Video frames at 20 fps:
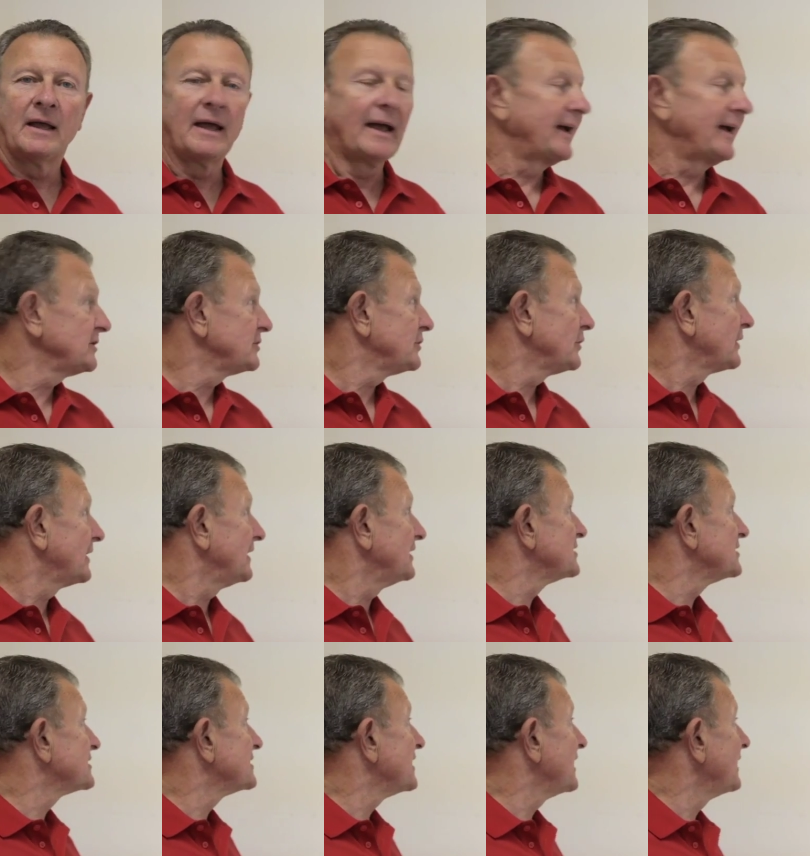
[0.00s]
As you can
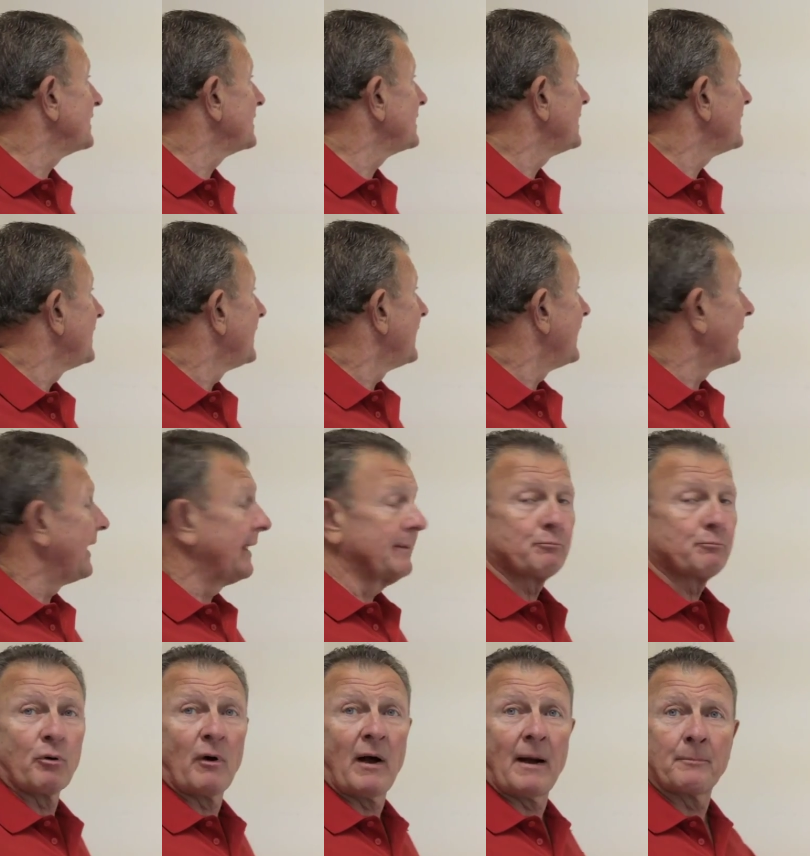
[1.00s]
see,
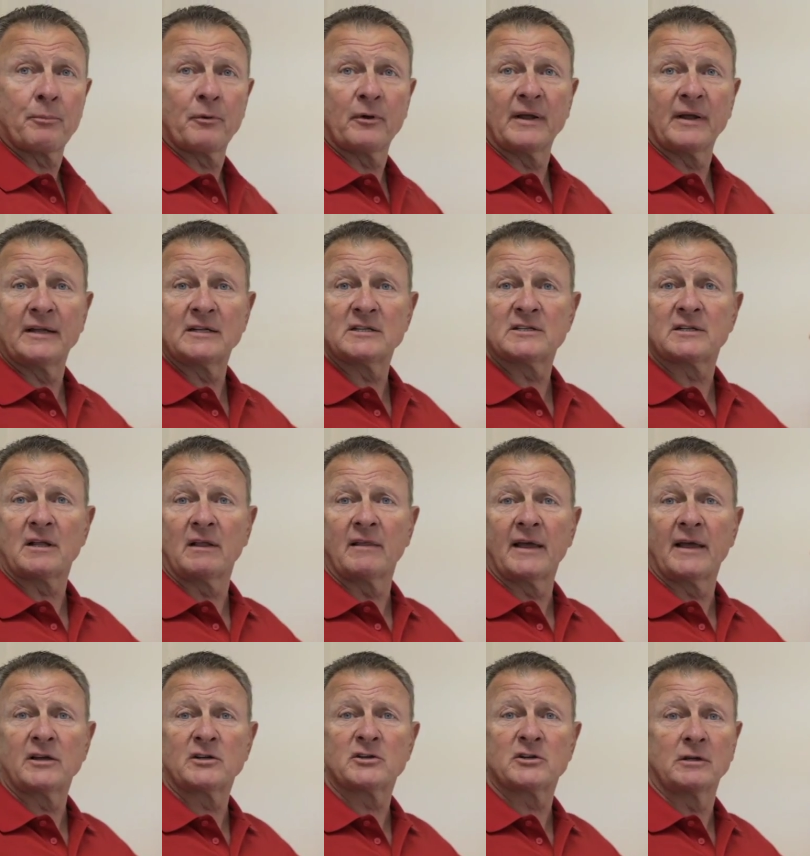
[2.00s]
improper
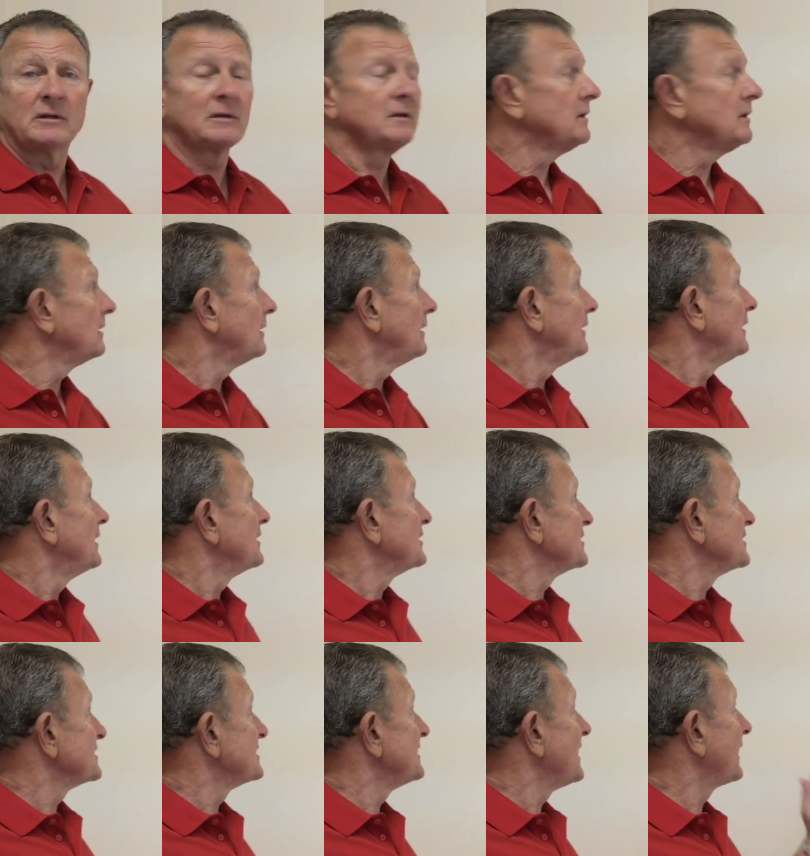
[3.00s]
installation
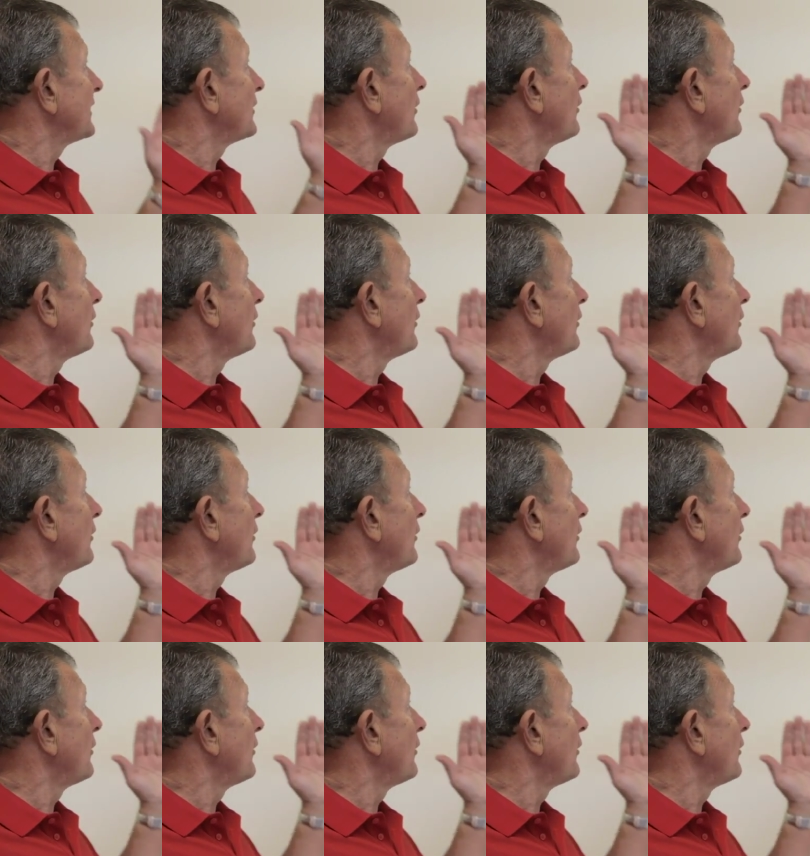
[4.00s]
does not